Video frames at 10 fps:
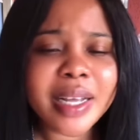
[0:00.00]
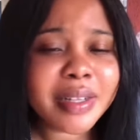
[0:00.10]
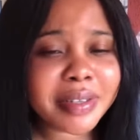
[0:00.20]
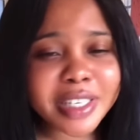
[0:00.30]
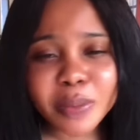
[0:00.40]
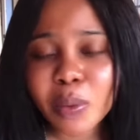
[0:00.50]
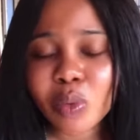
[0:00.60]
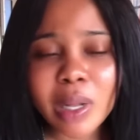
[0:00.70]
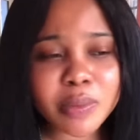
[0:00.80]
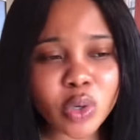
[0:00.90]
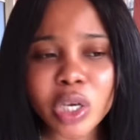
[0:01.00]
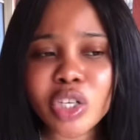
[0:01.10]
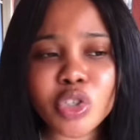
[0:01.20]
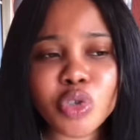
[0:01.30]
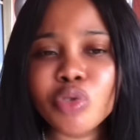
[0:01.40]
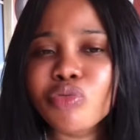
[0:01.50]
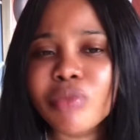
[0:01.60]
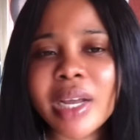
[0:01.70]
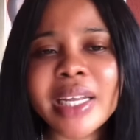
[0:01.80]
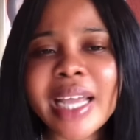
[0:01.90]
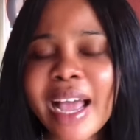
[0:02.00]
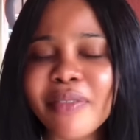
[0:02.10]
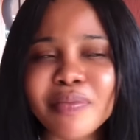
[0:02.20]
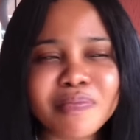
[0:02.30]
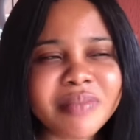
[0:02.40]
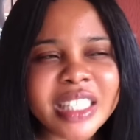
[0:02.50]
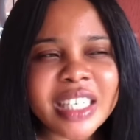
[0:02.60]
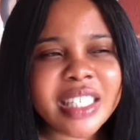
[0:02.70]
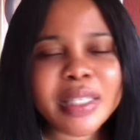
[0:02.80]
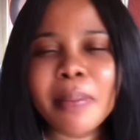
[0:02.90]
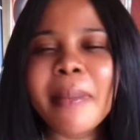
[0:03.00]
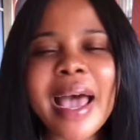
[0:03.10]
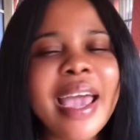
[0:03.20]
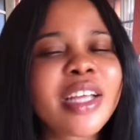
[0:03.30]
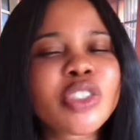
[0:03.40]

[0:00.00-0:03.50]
these people I'm talking to, you really have the mind.